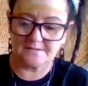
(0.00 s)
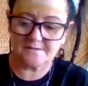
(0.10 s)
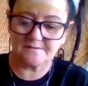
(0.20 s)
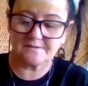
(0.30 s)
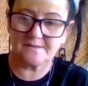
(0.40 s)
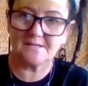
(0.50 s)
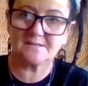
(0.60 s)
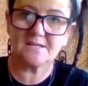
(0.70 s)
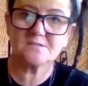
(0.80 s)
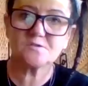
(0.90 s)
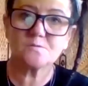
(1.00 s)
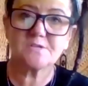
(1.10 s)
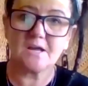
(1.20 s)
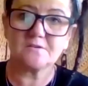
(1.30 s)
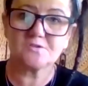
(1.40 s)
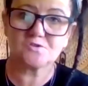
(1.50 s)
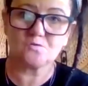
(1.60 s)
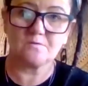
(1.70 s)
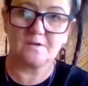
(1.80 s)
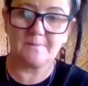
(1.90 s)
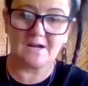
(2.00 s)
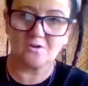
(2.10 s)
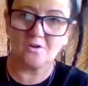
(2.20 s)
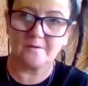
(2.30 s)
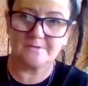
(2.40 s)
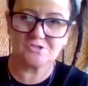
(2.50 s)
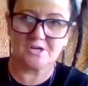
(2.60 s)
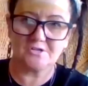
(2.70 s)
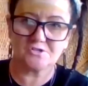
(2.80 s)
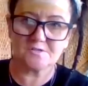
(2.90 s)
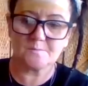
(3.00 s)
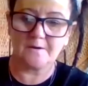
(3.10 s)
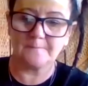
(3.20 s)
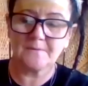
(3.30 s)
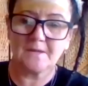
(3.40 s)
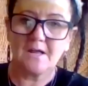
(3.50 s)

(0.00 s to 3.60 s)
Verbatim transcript: So they, these do tell a story about climate change as well.